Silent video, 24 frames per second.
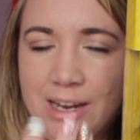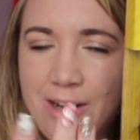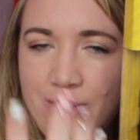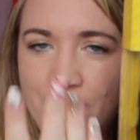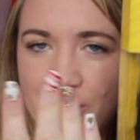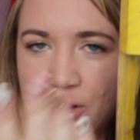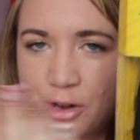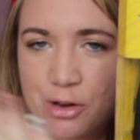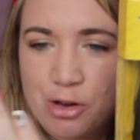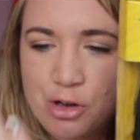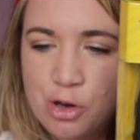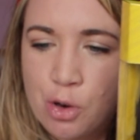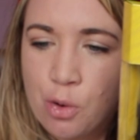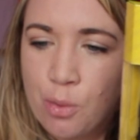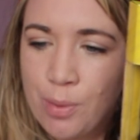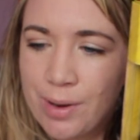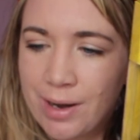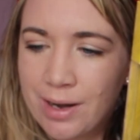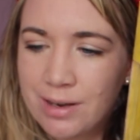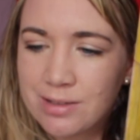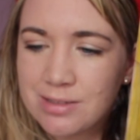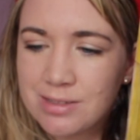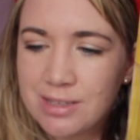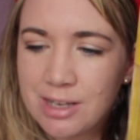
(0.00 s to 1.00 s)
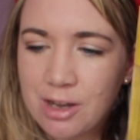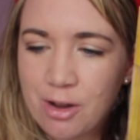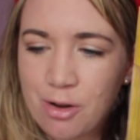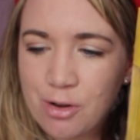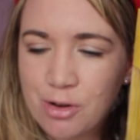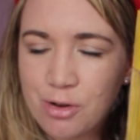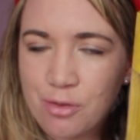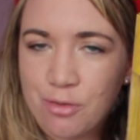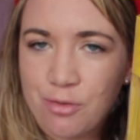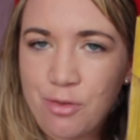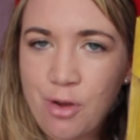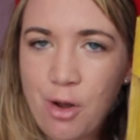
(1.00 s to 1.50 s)
ear and you'll be able to see it on
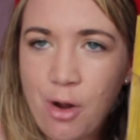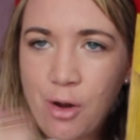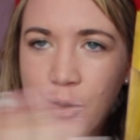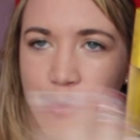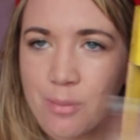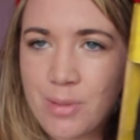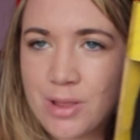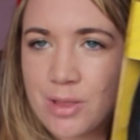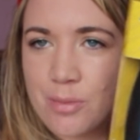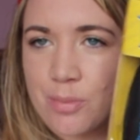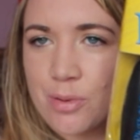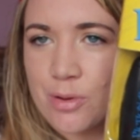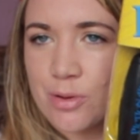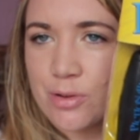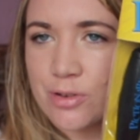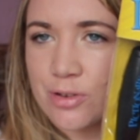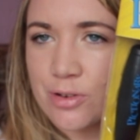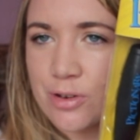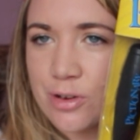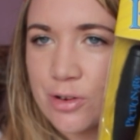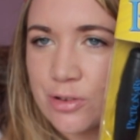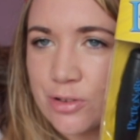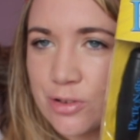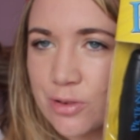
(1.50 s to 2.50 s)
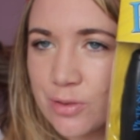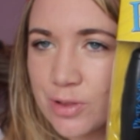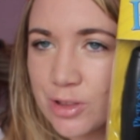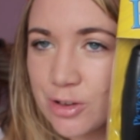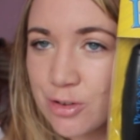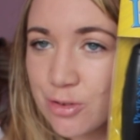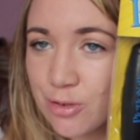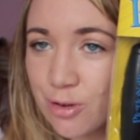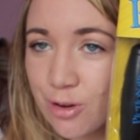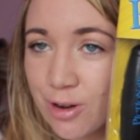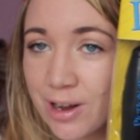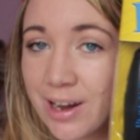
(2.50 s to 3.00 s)
your phone, but the person who's doing the
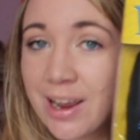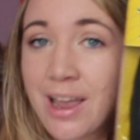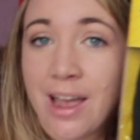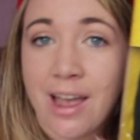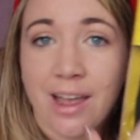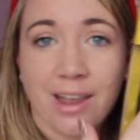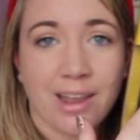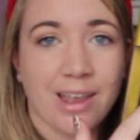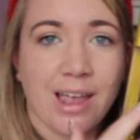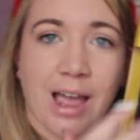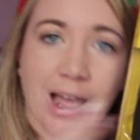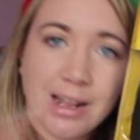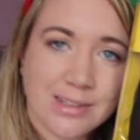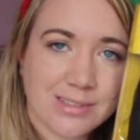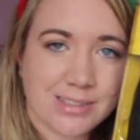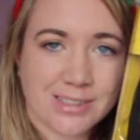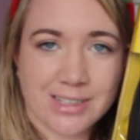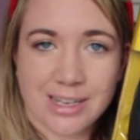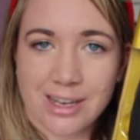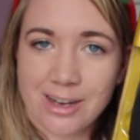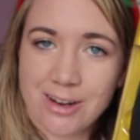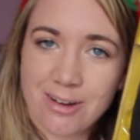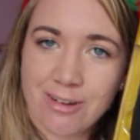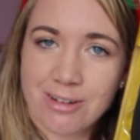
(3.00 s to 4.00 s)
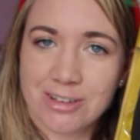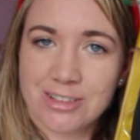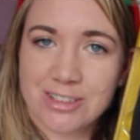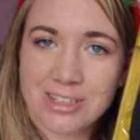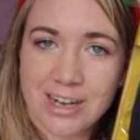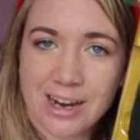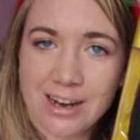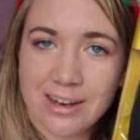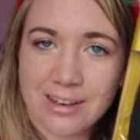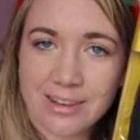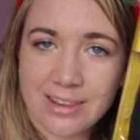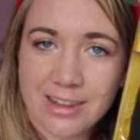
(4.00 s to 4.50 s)
drawing can't see a gosh
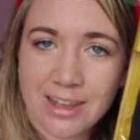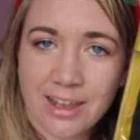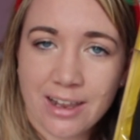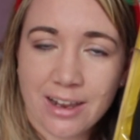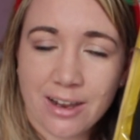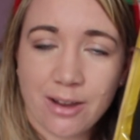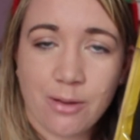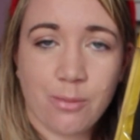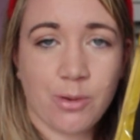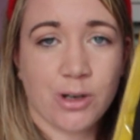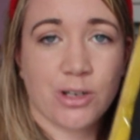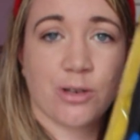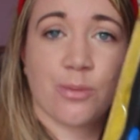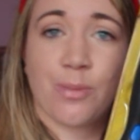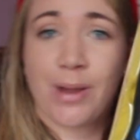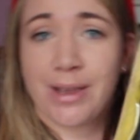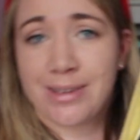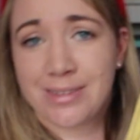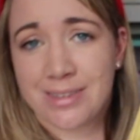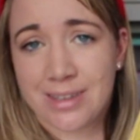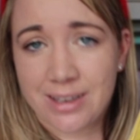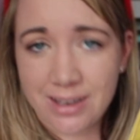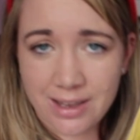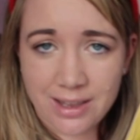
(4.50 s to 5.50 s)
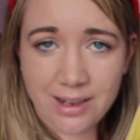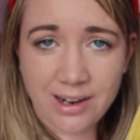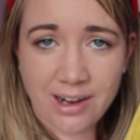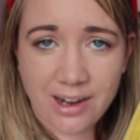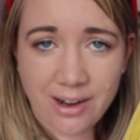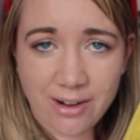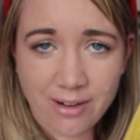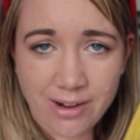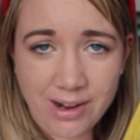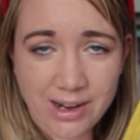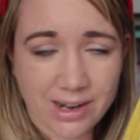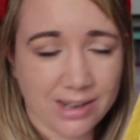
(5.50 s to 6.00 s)
darn thing, which makes it
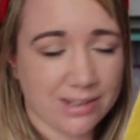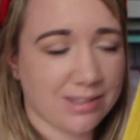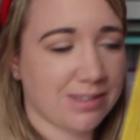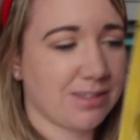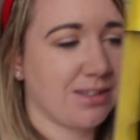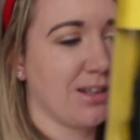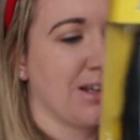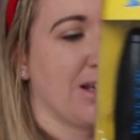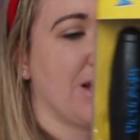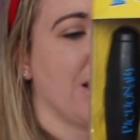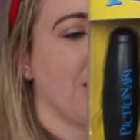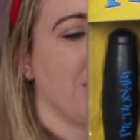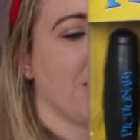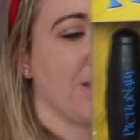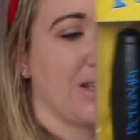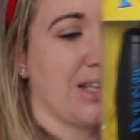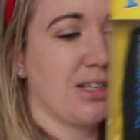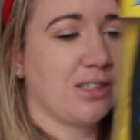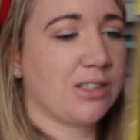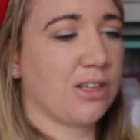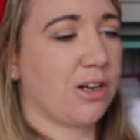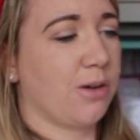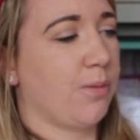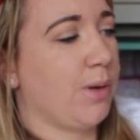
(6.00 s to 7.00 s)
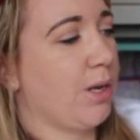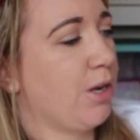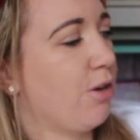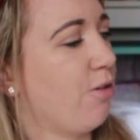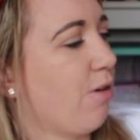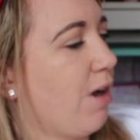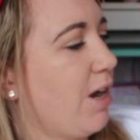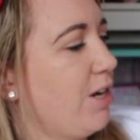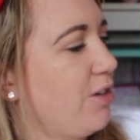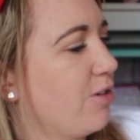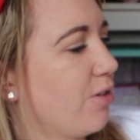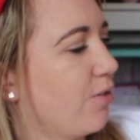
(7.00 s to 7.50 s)
hilarious. That's going to be
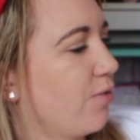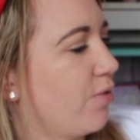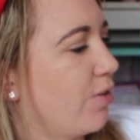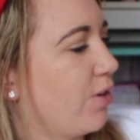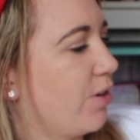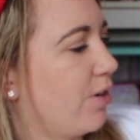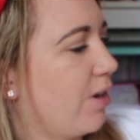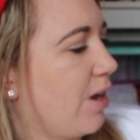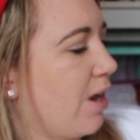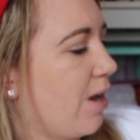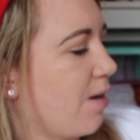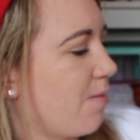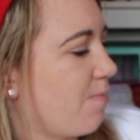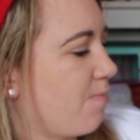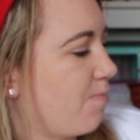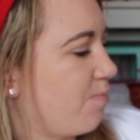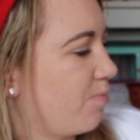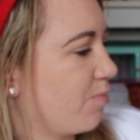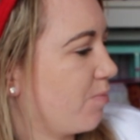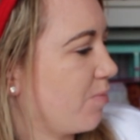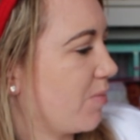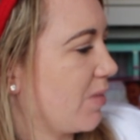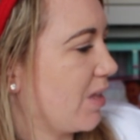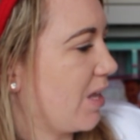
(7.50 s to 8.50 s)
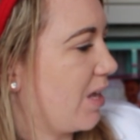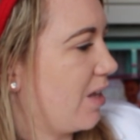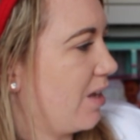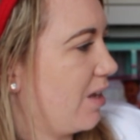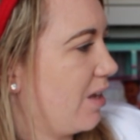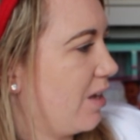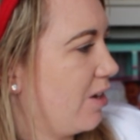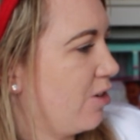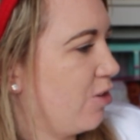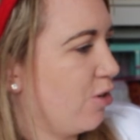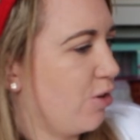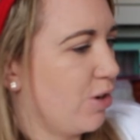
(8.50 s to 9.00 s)
great over
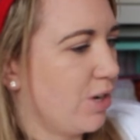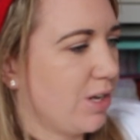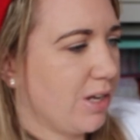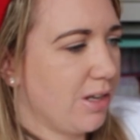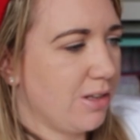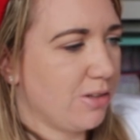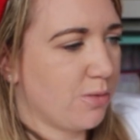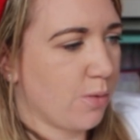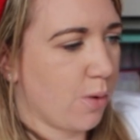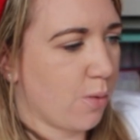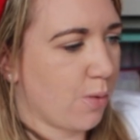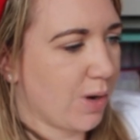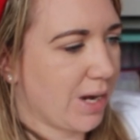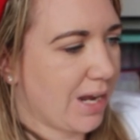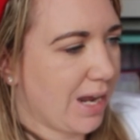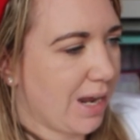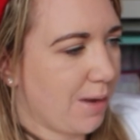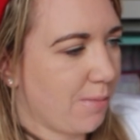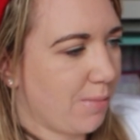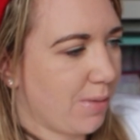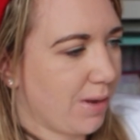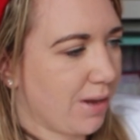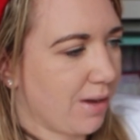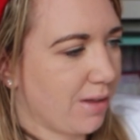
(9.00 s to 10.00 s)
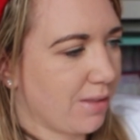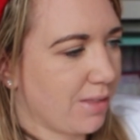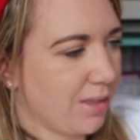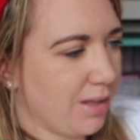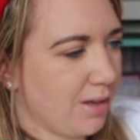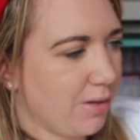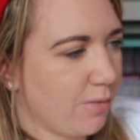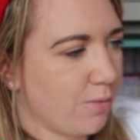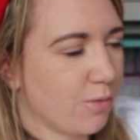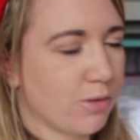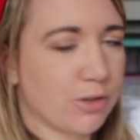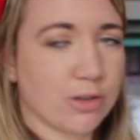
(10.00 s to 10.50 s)
New Year's while we're camping, I
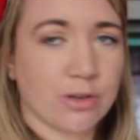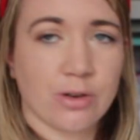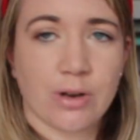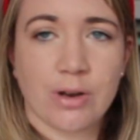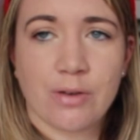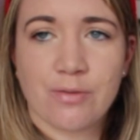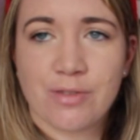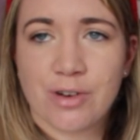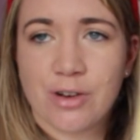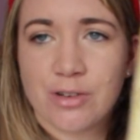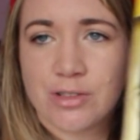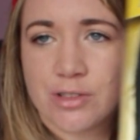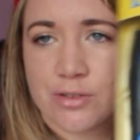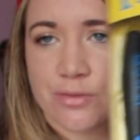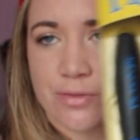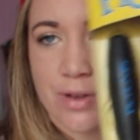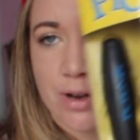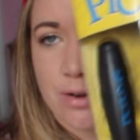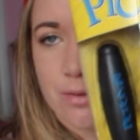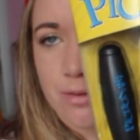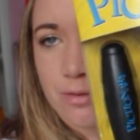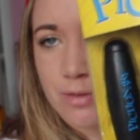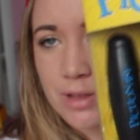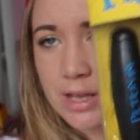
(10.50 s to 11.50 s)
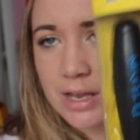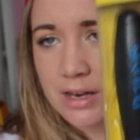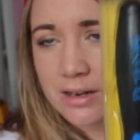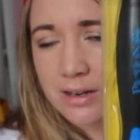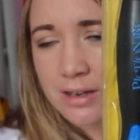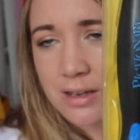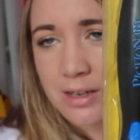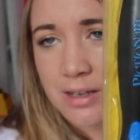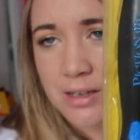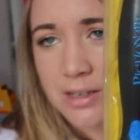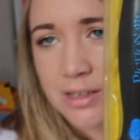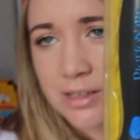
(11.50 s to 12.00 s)
think. We'll do have lots of fun with
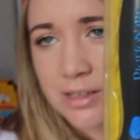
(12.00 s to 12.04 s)
that.